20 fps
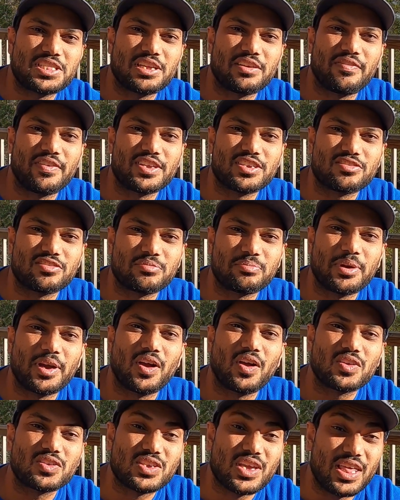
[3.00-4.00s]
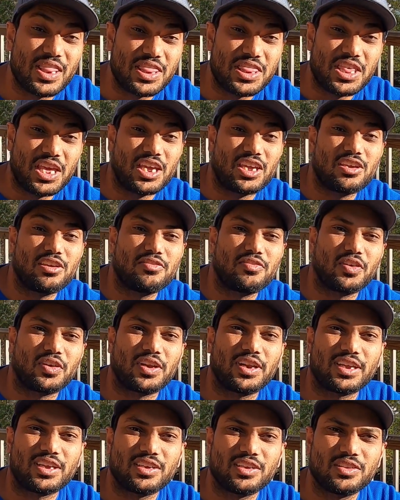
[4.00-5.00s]
the Adventuring Pals, and thank you for
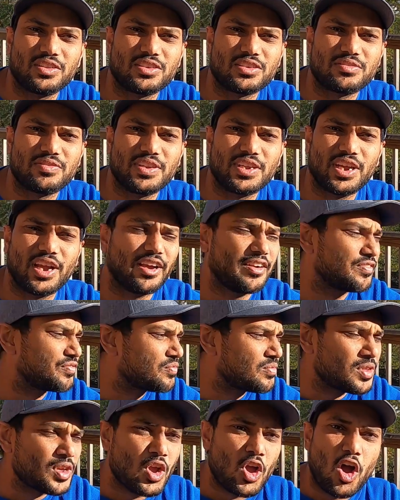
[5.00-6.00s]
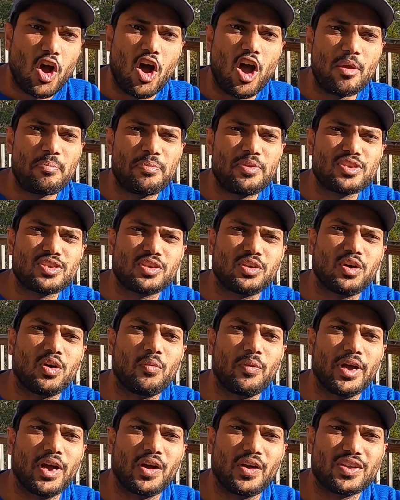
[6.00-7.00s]
clicking on this video. I hope you're all
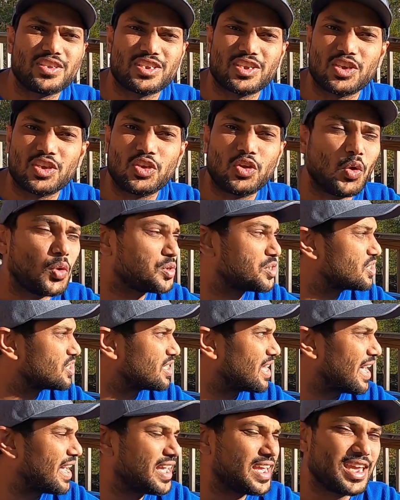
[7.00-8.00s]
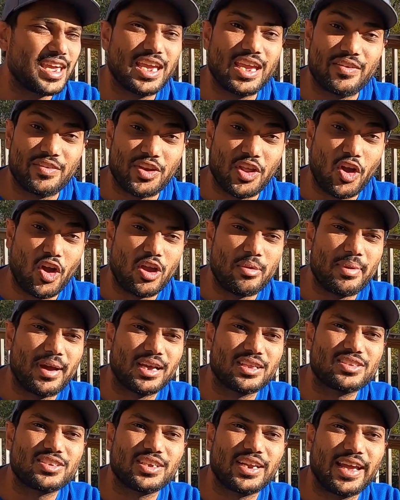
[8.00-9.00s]
well. It's a gorgeous day here in
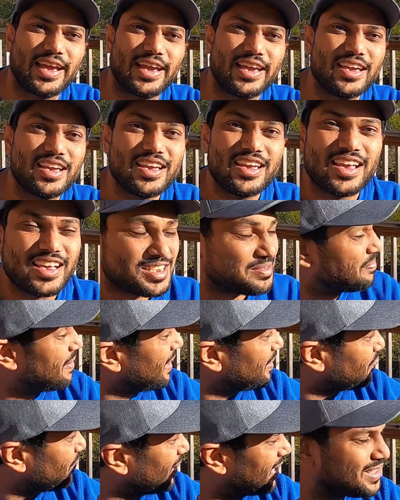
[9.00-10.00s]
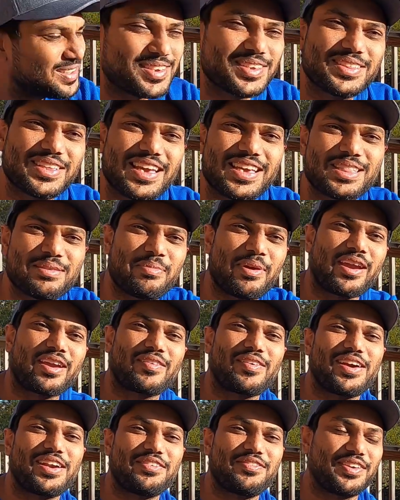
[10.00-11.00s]
Hobart today. It's Mount Wellington there in the
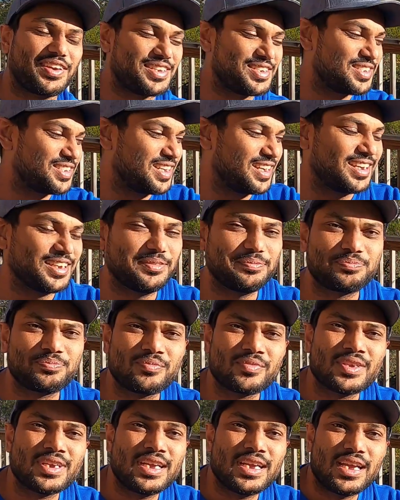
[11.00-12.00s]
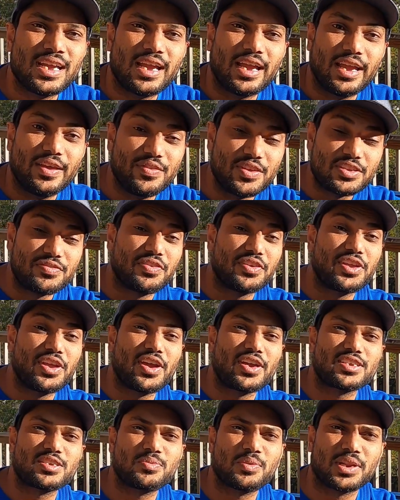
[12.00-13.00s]
background if you can see it. In this
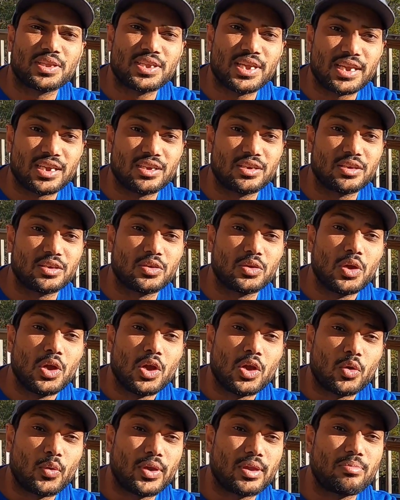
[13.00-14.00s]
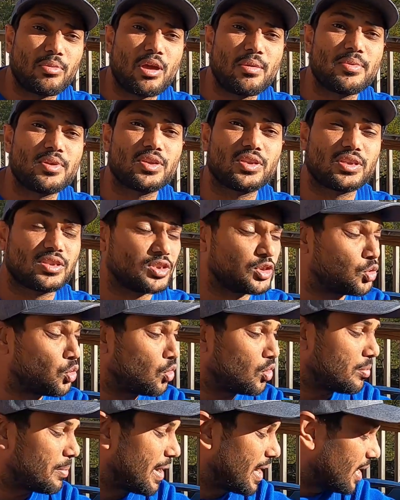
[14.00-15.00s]
video I just want to take a quick moment to
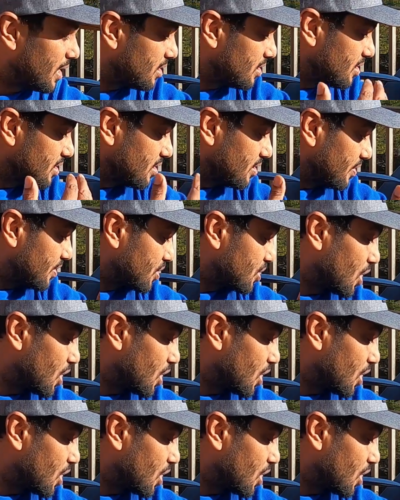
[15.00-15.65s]
talk about this